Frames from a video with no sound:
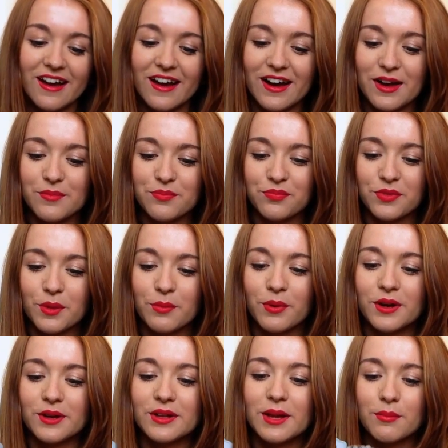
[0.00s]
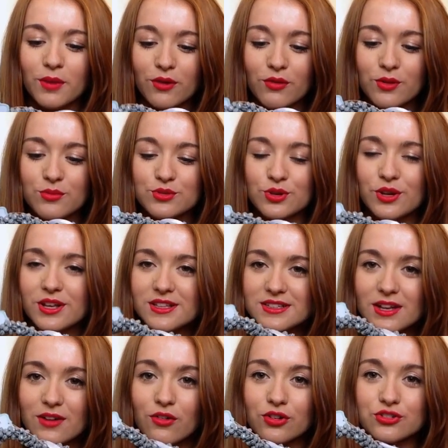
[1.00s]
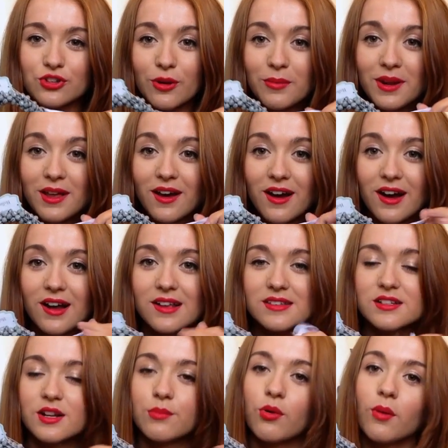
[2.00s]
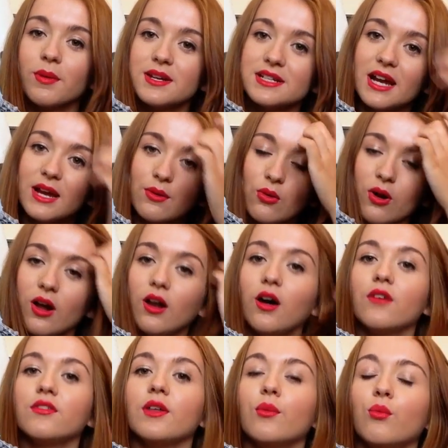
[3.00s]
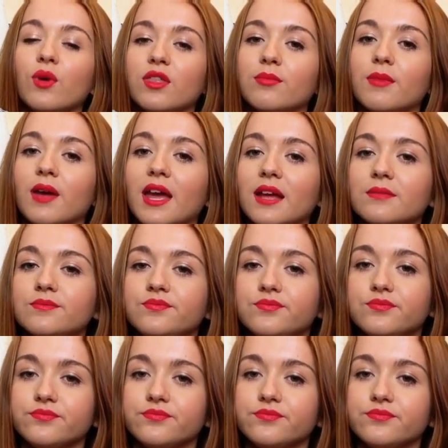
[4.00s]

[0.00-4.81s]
But in my room tour, you can see I've got so many hearts. And I'll probably take quite a lot of them with me.